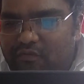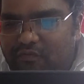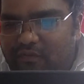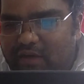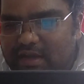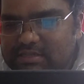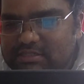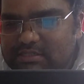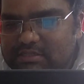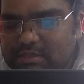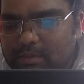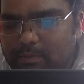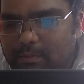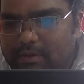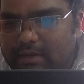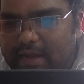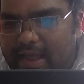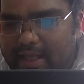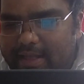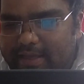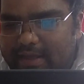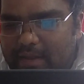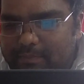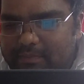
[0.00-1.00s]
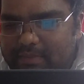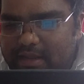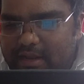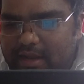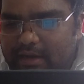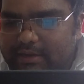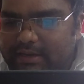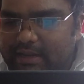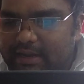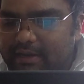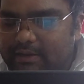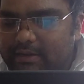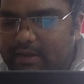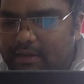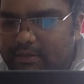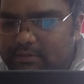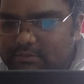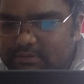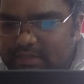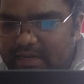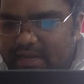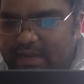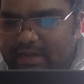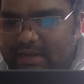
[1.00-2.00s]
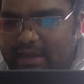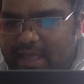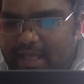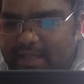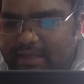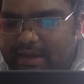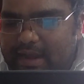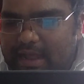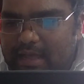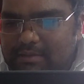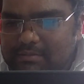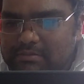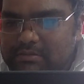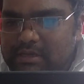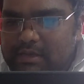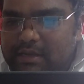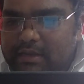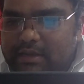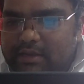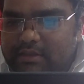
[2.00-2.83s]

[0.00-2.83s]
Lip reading: first diagram, there are three diagrams.